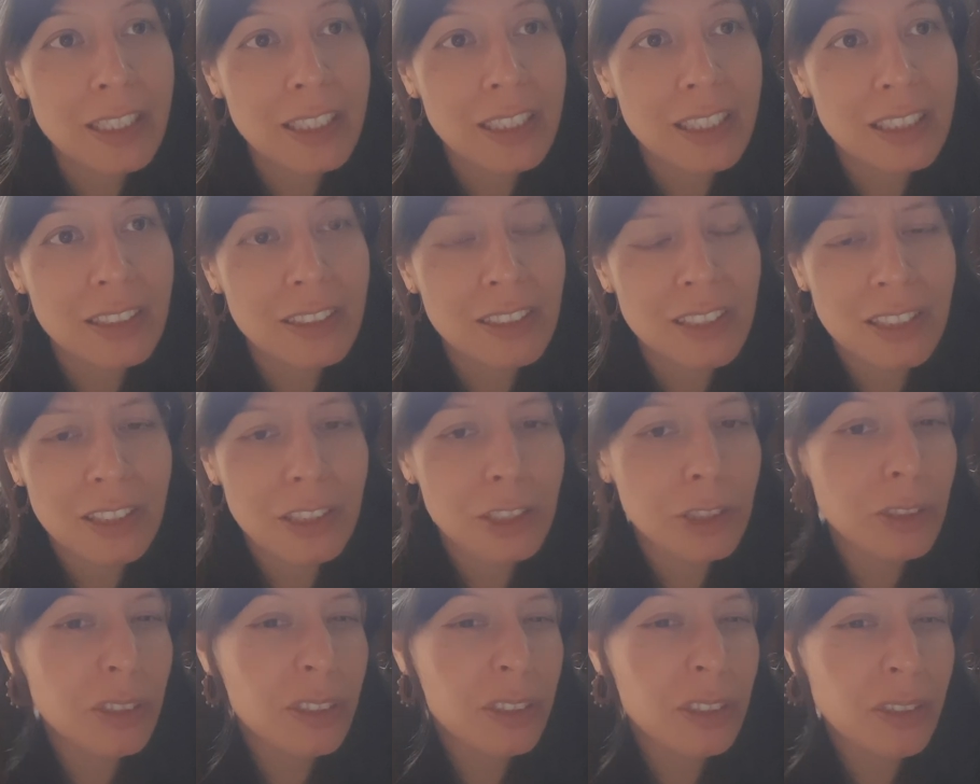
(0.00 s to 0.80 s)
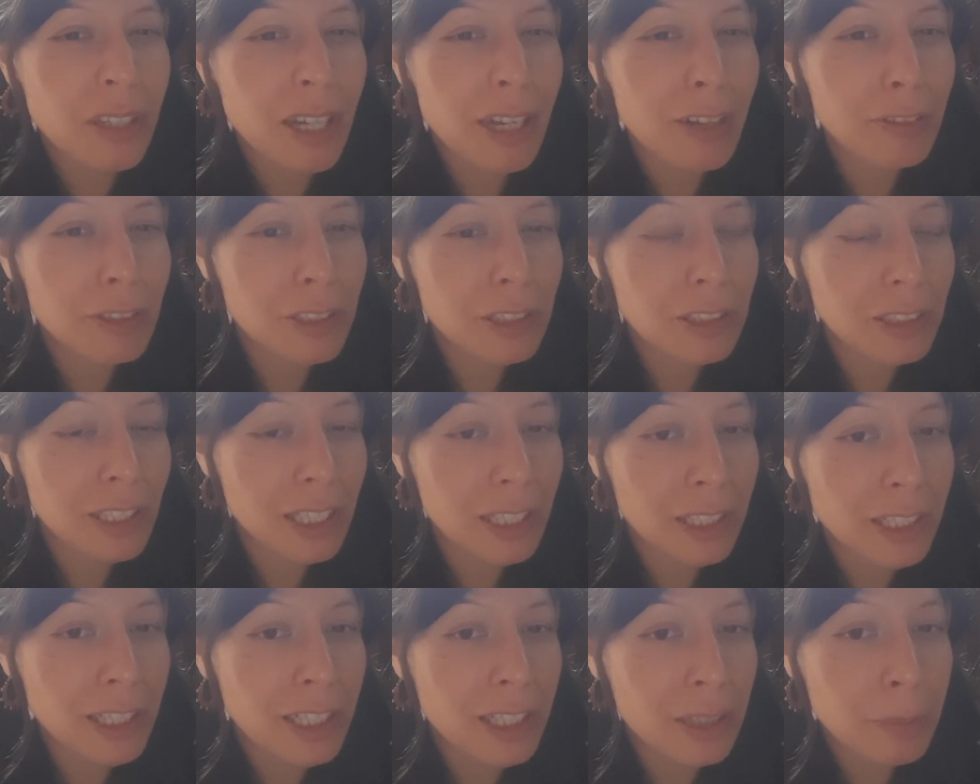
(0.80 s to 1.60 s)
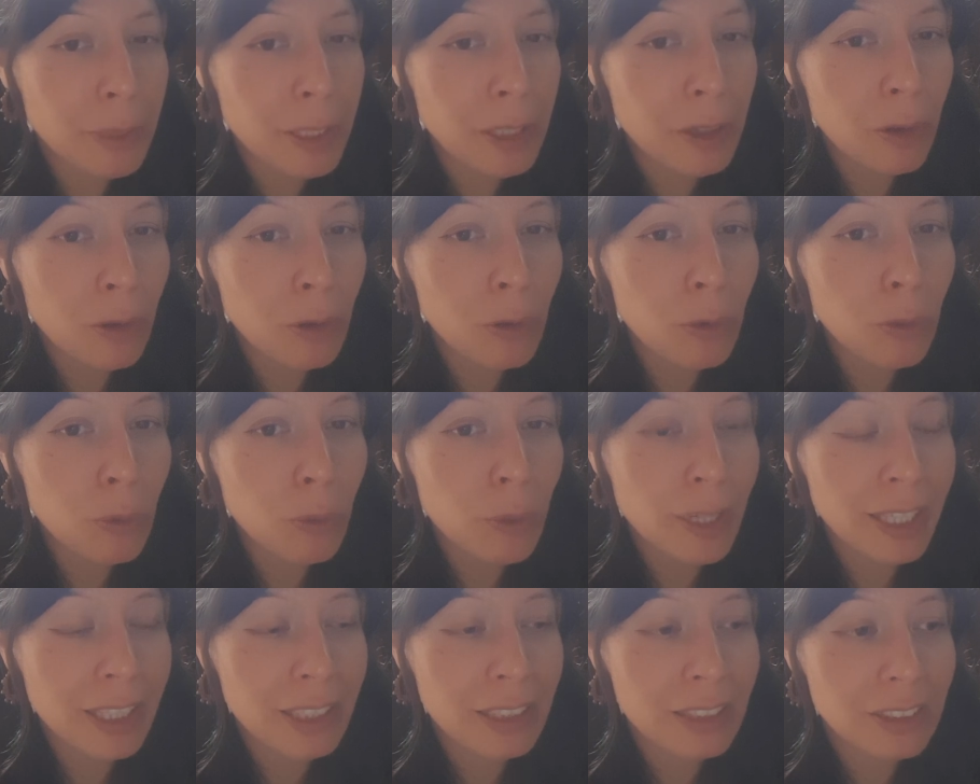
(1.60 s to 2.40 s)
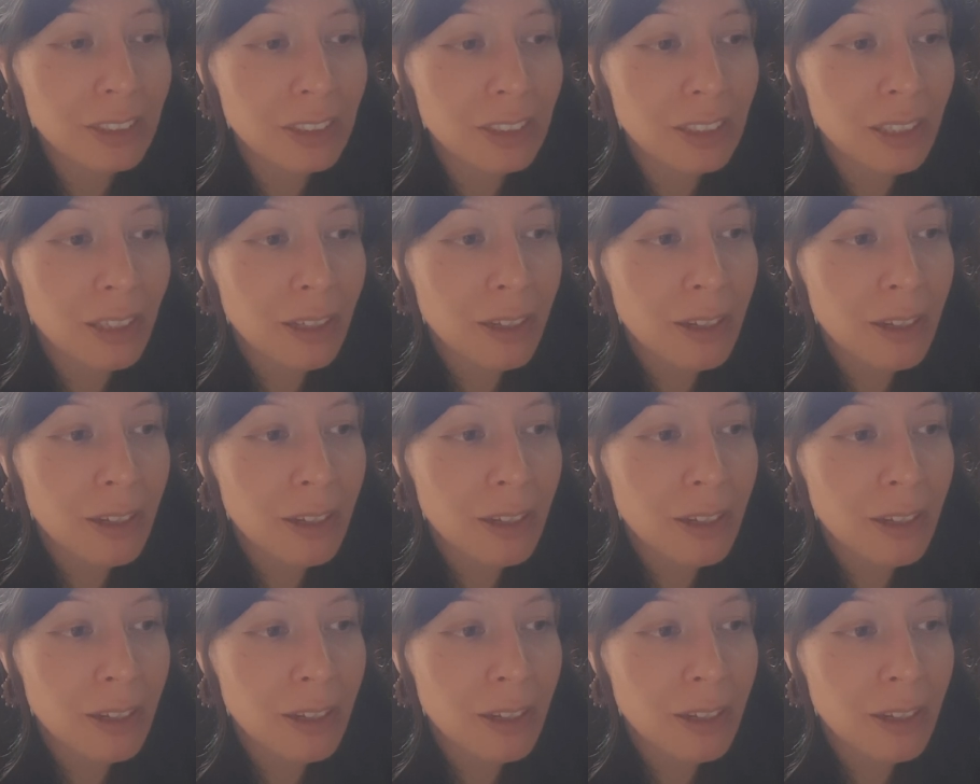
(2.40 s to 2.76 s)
he says, "You have to stay near me always."